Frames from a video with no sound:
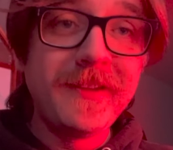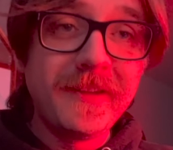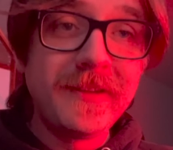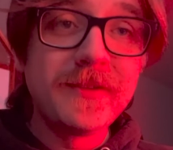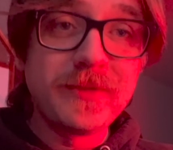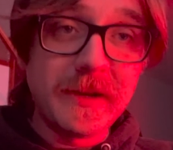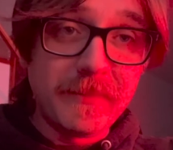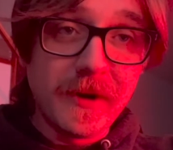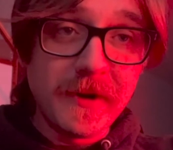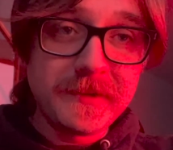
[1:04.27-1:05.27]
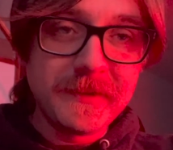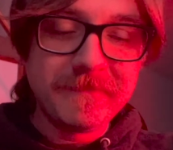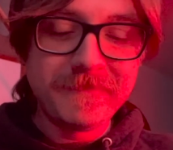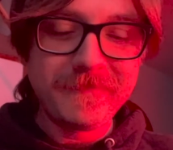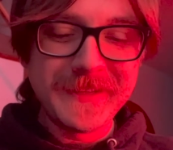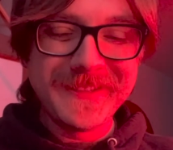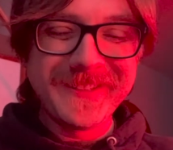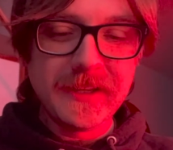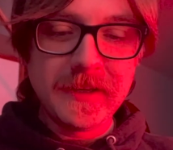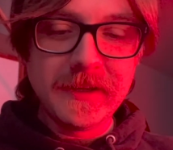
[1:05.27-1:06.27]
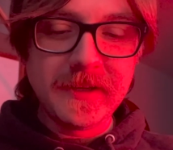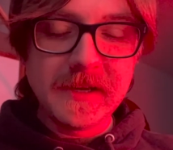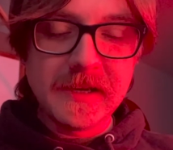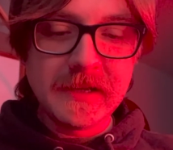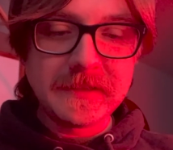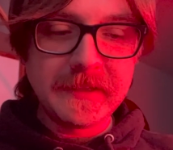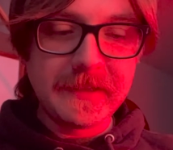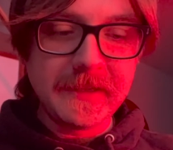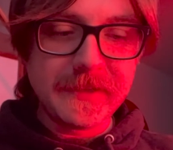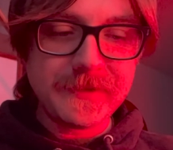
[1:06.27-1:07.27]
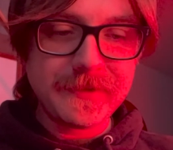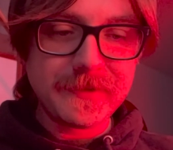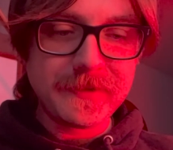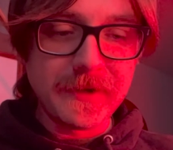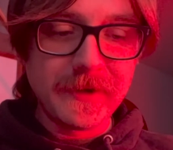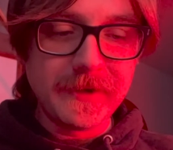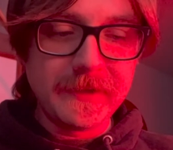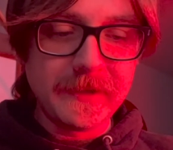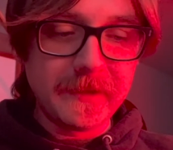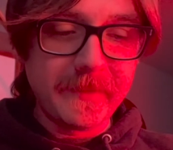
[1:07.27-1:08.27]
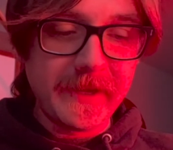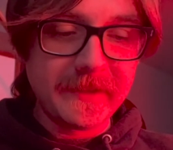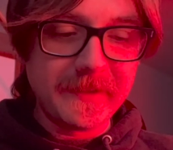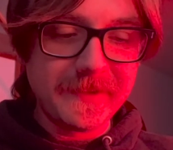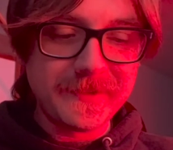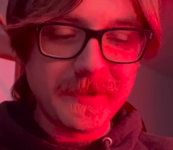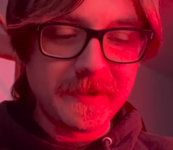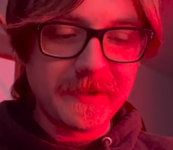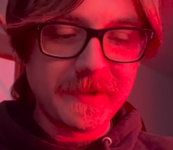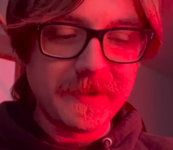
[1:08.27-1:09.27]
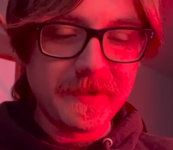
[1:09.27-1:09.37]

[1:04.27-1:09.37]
trademarked. To get started on making this sucker,